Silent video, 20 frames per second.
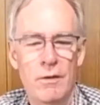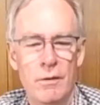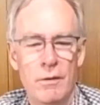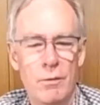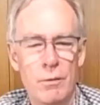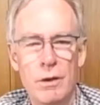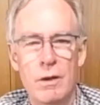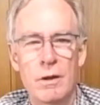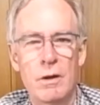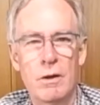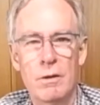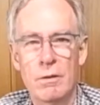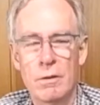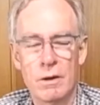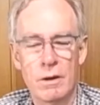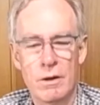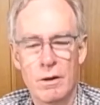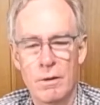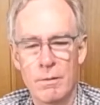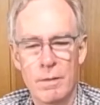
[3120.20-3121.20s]
you wouldn't call
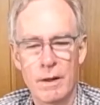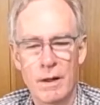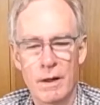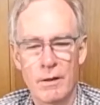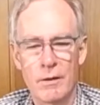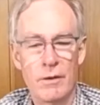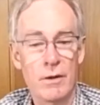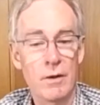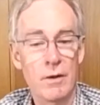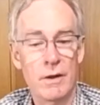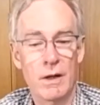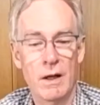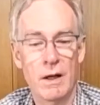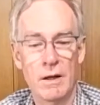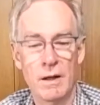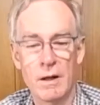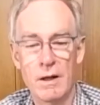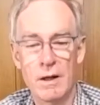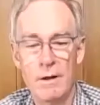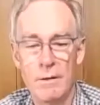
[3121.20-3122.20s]
it complex, not yet
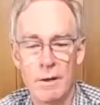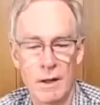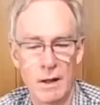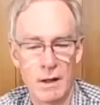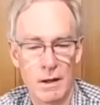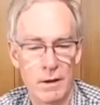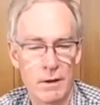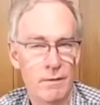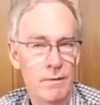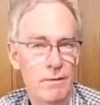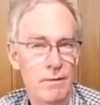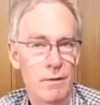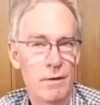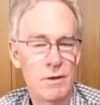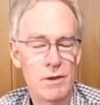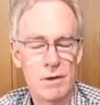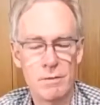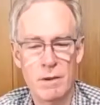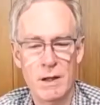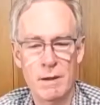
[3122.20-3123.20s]
anyway, in the
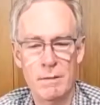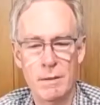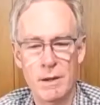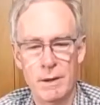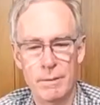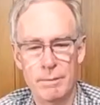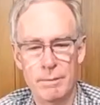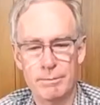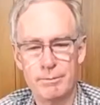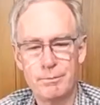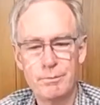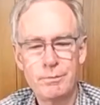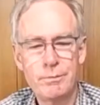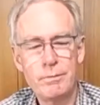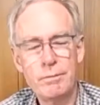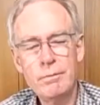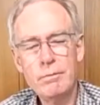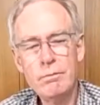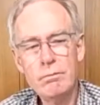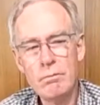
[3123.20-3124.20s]
future maybe.
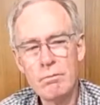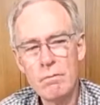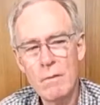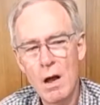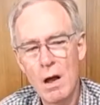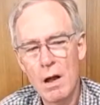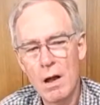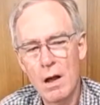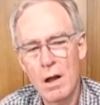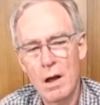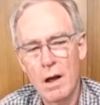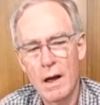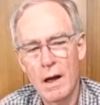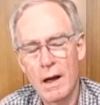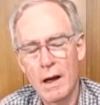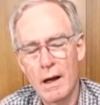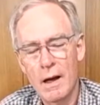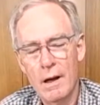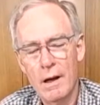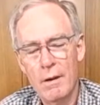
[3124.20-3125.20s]

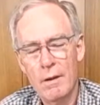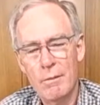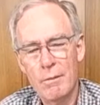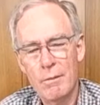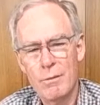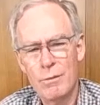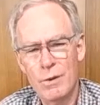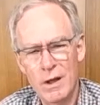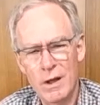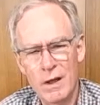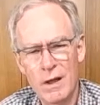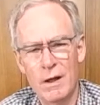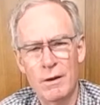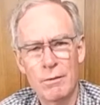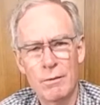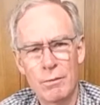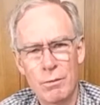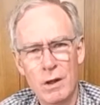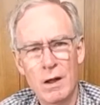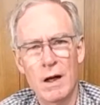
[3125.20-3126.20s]
Really
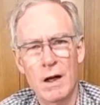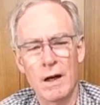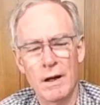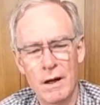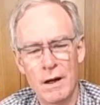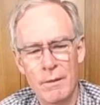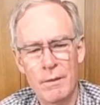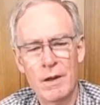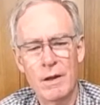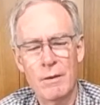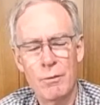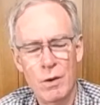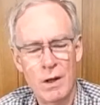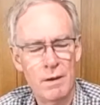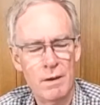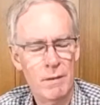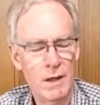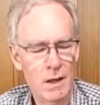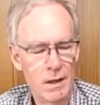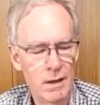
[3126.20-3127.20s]
good wine. I mean, the
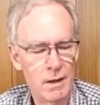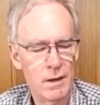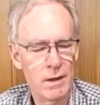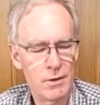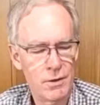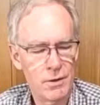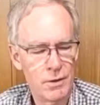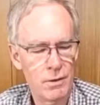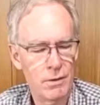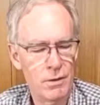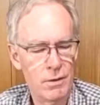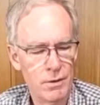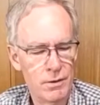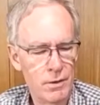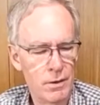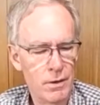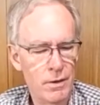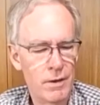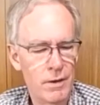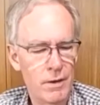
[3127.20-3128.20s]
winemaker there,
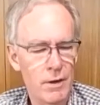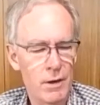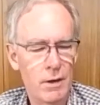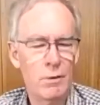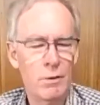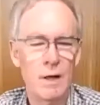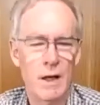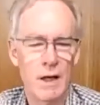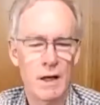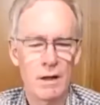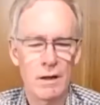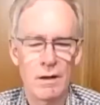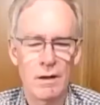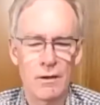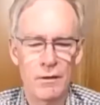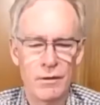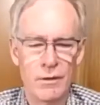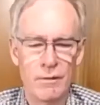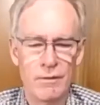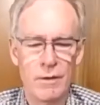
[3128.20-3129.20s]
Jonathan Holgate,
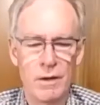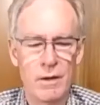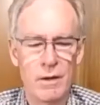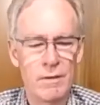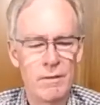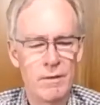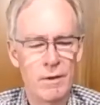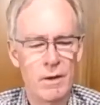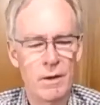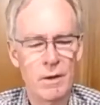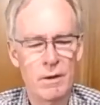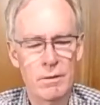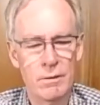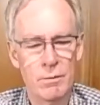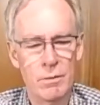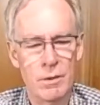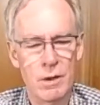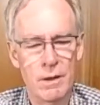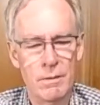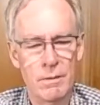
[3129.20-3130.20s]
is a very, very good
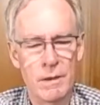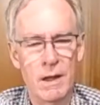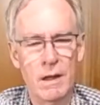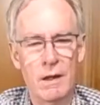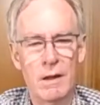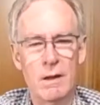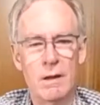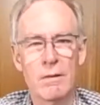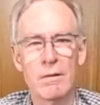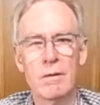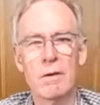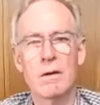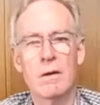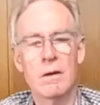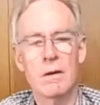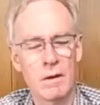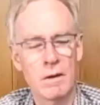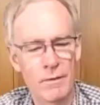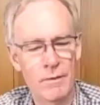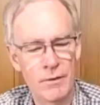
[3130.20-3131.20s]
winemaker. I've got a
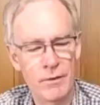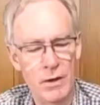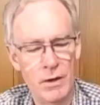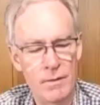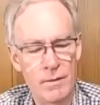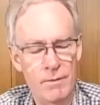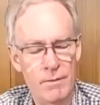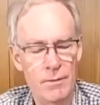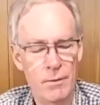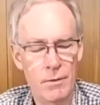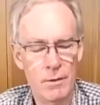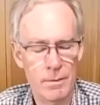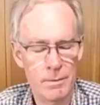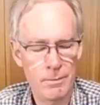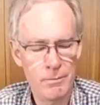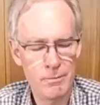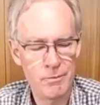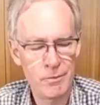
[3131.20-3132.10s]
lot of time for him.